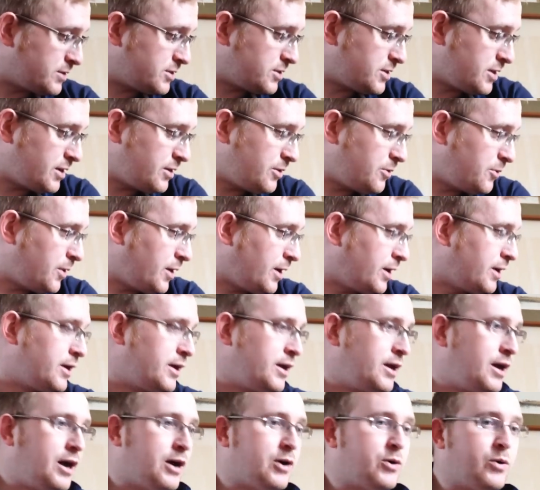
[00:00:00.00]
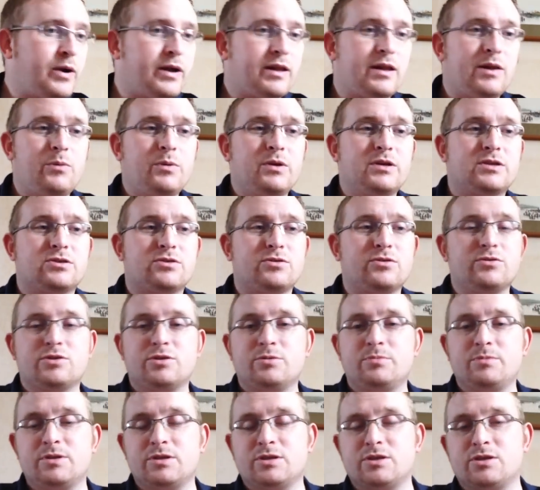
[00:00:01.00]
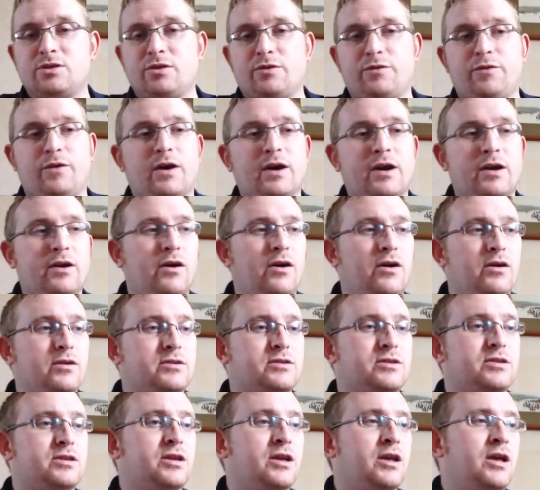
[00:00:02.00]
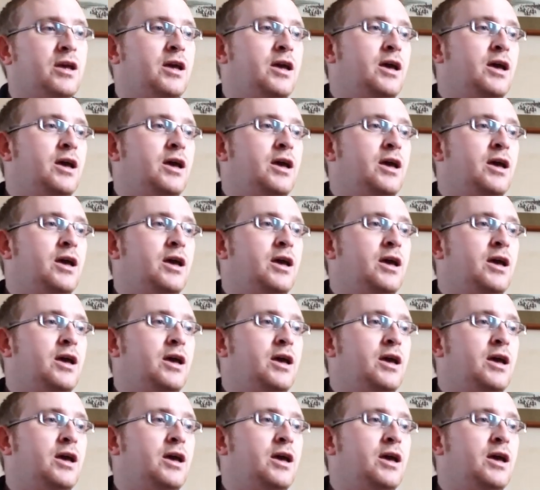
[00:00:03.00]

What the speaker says: So I quickly whiz through some of the stuff I got.